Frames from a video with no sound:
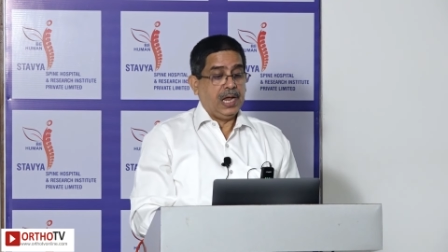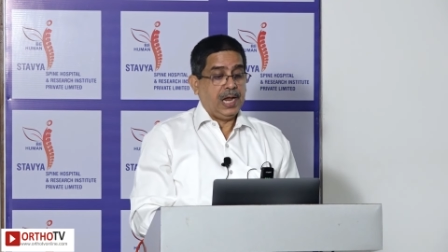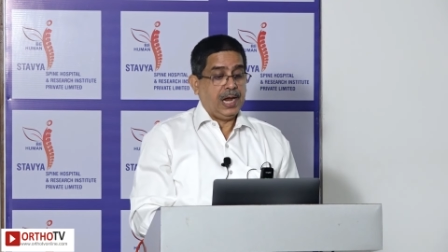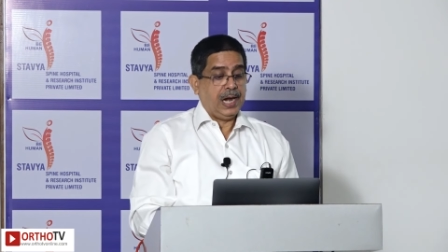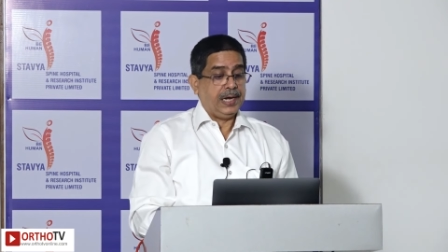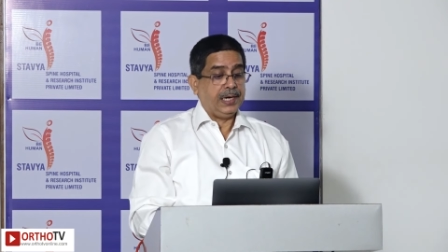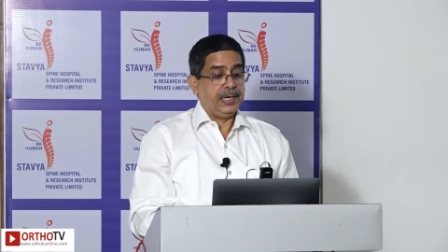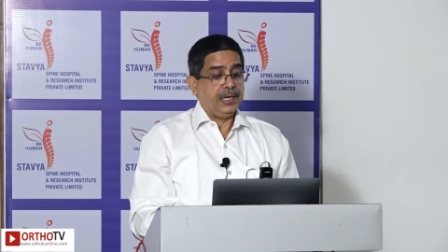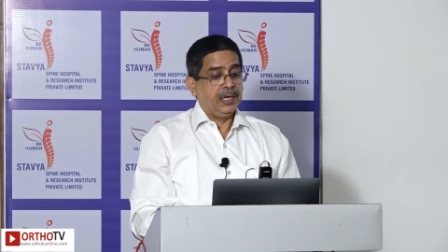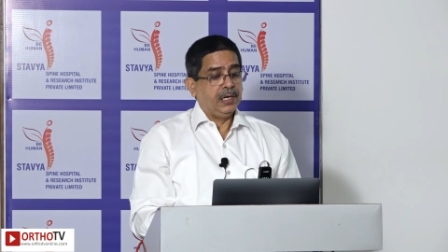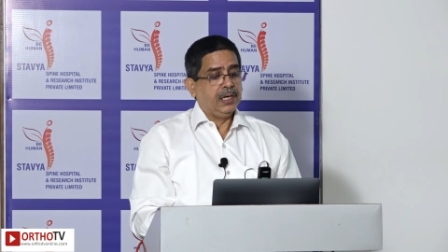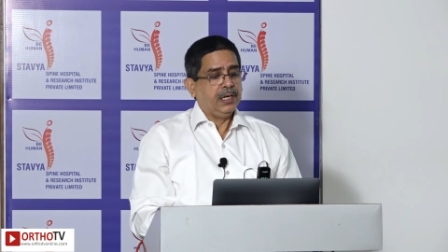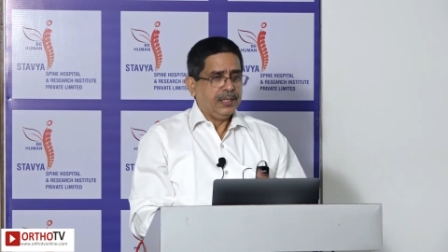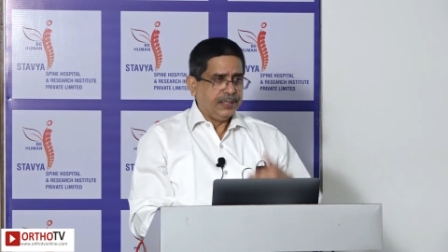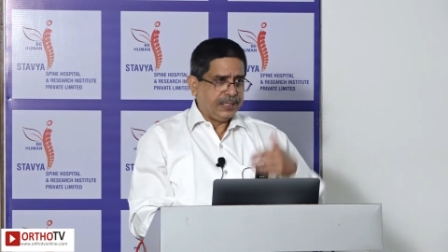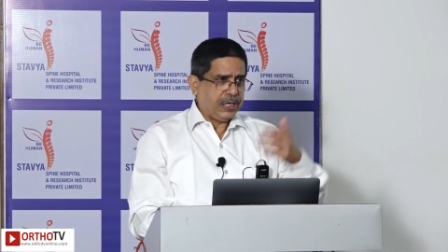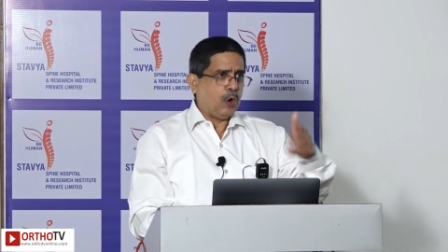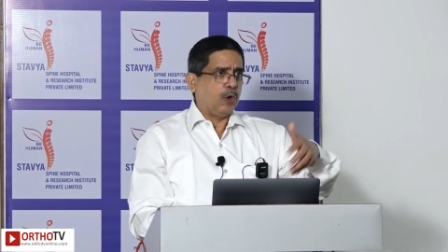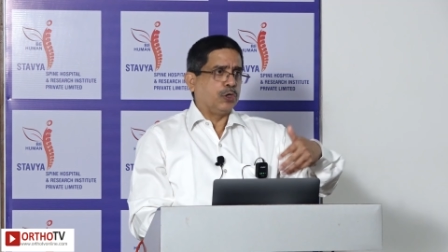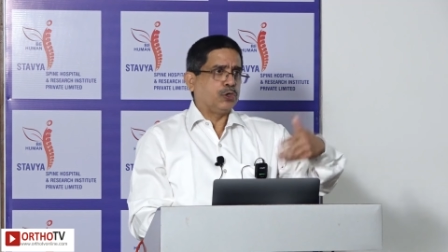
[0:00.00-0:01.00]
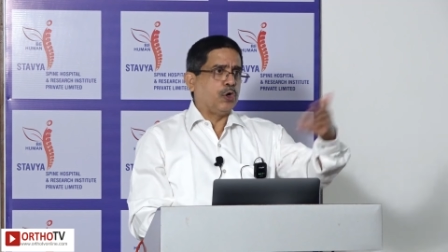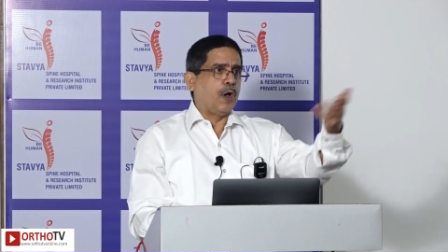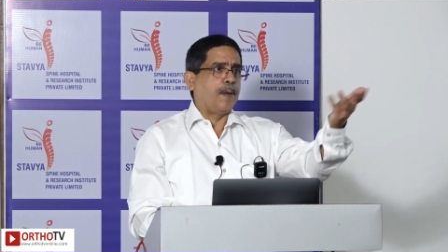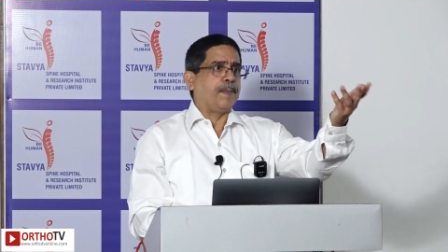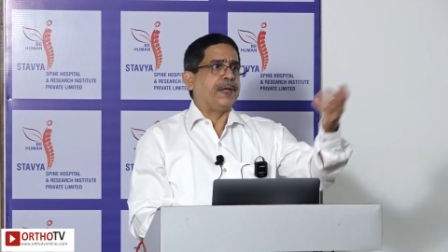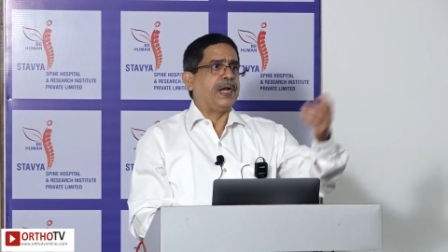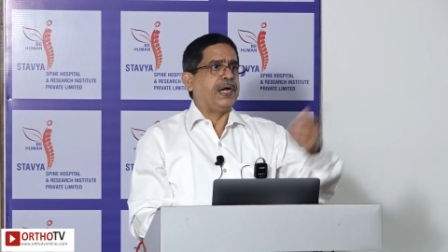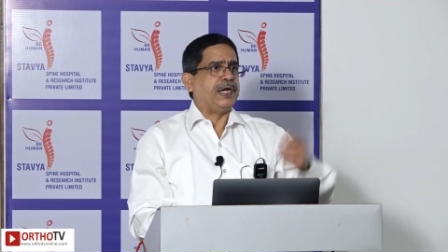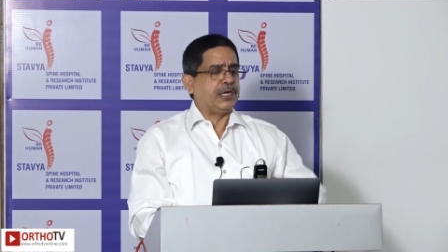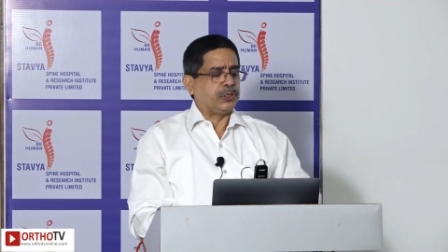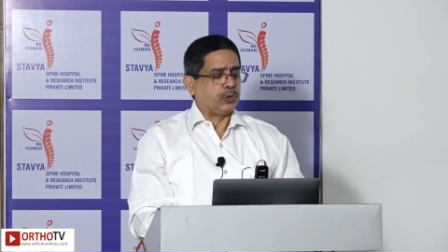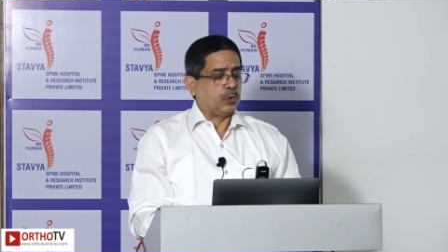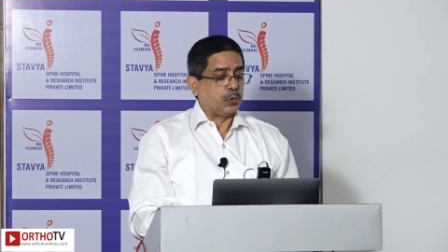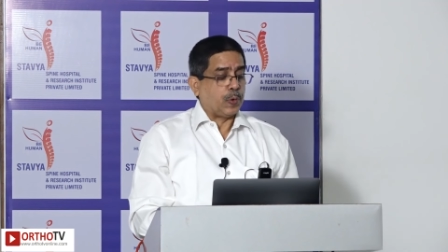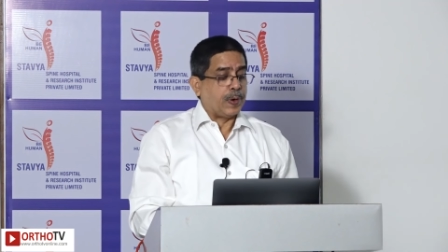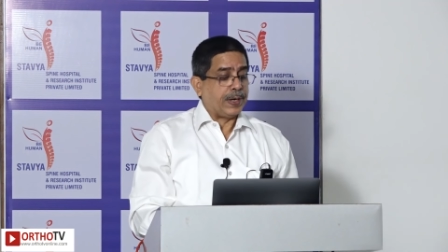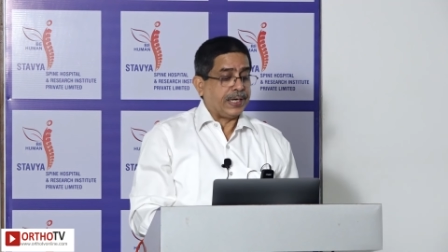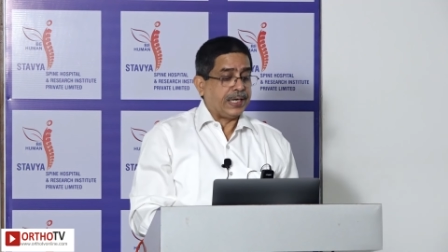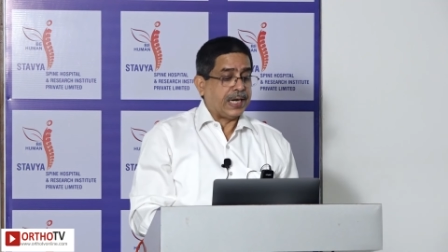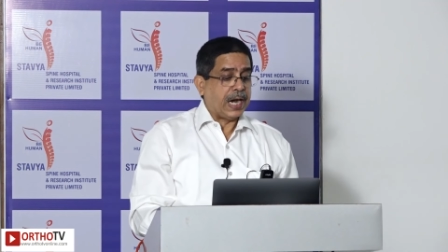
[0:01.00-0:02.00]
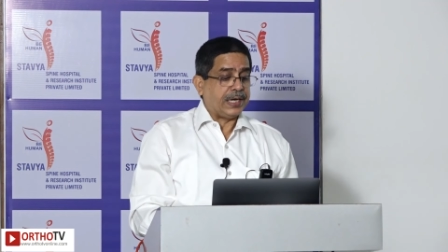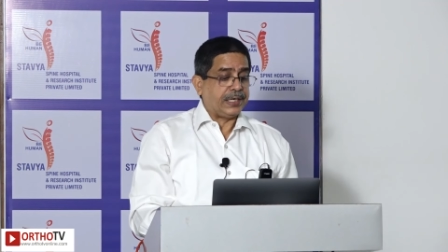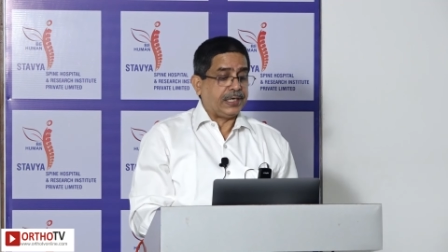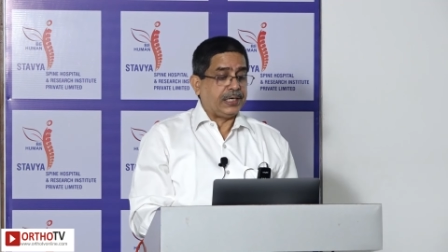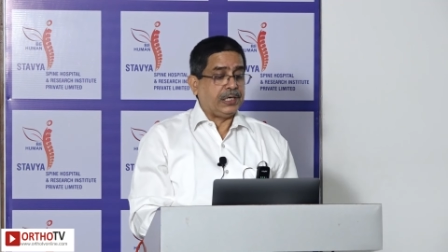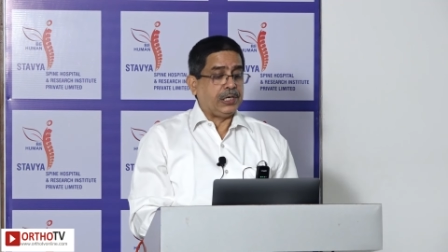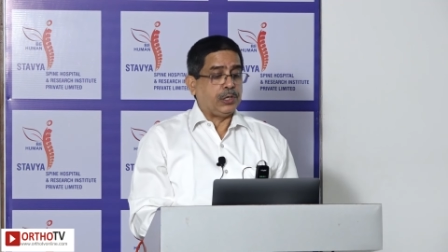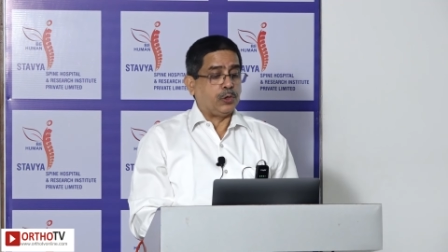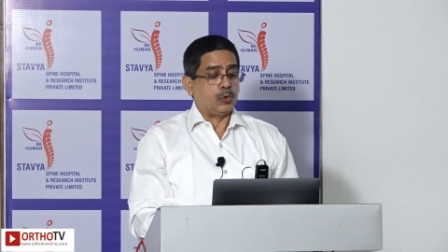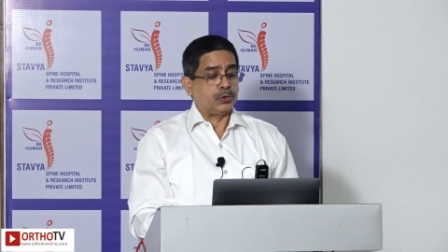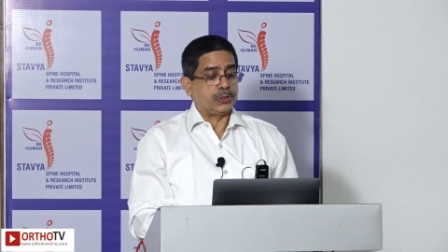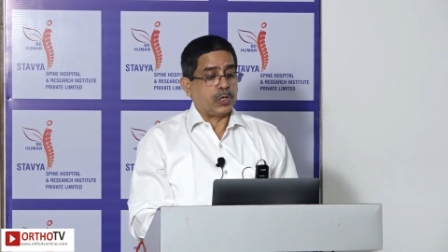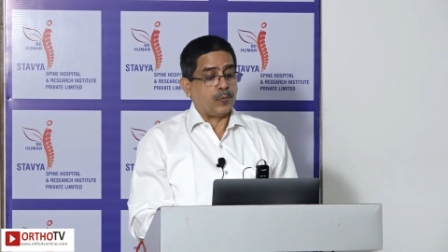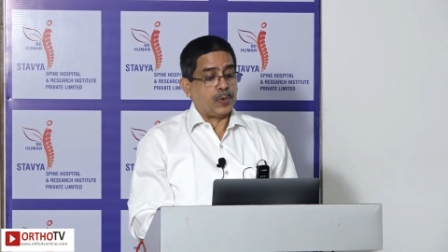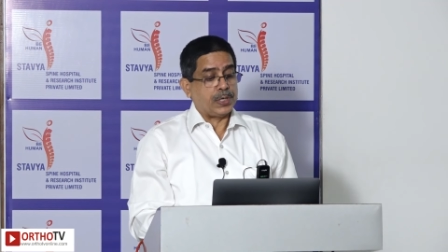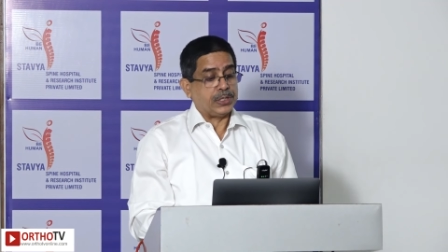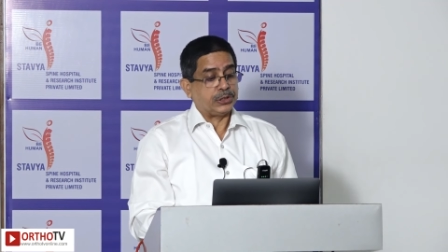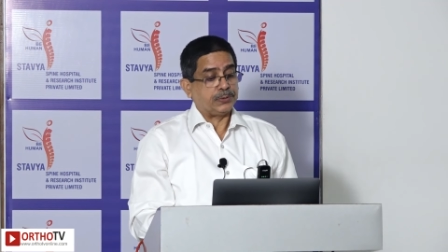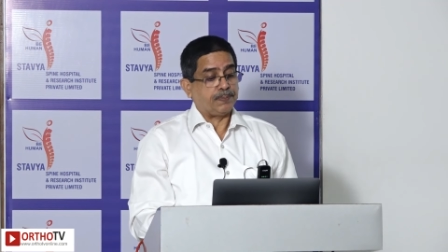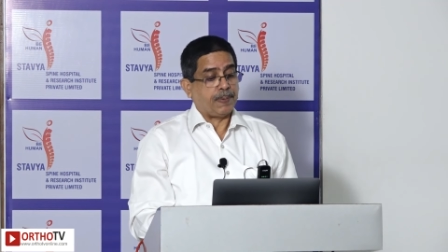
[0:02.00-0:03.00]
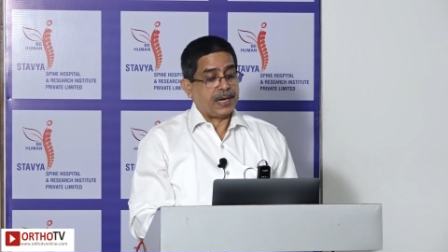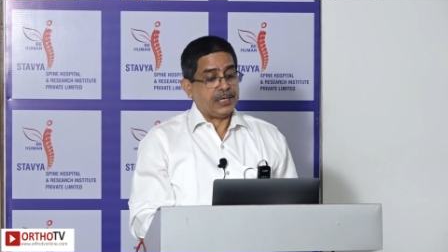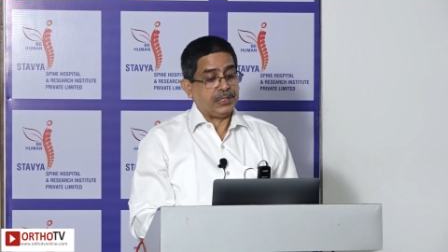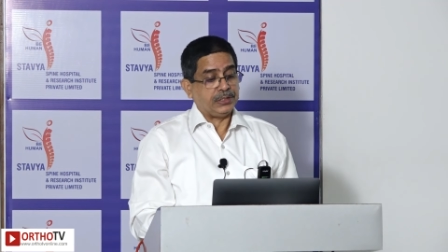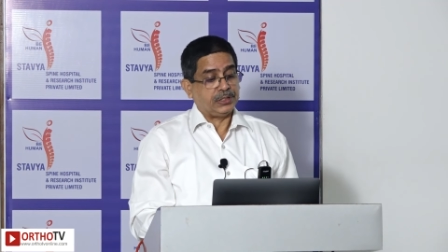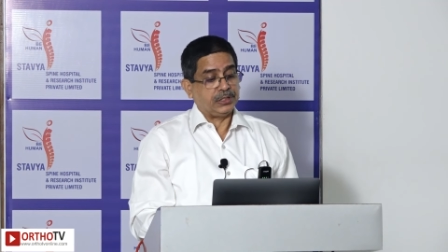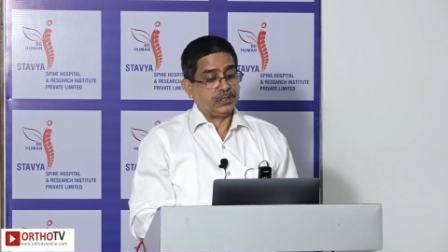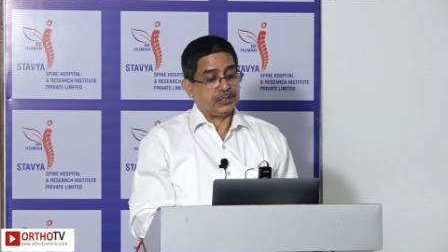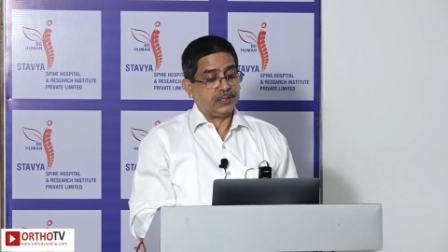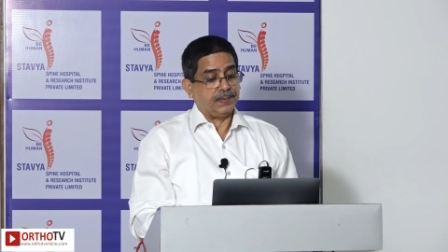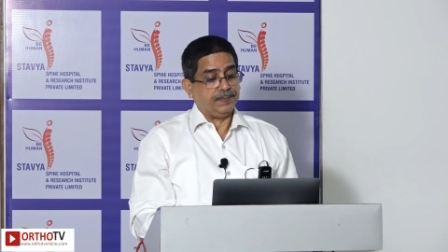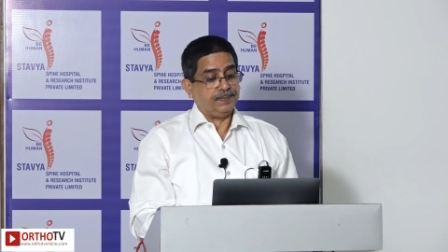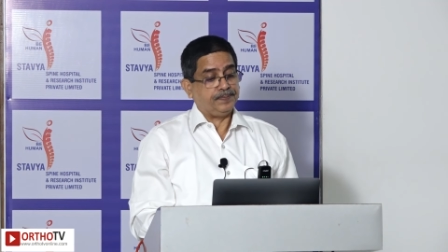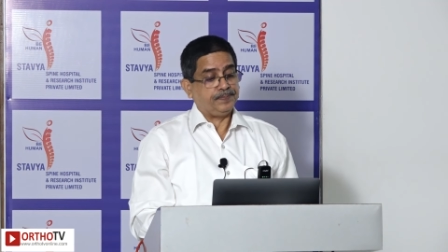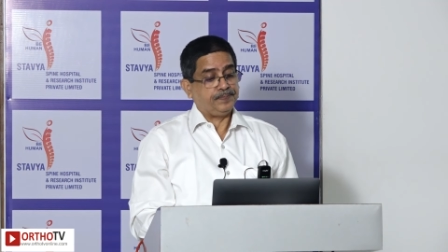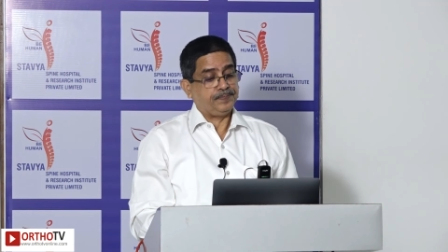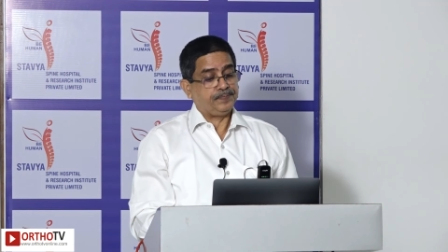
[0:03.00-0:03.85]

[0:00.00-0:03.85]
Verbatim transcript: and they also upgraded to 2019 in ROSA 1 spine system.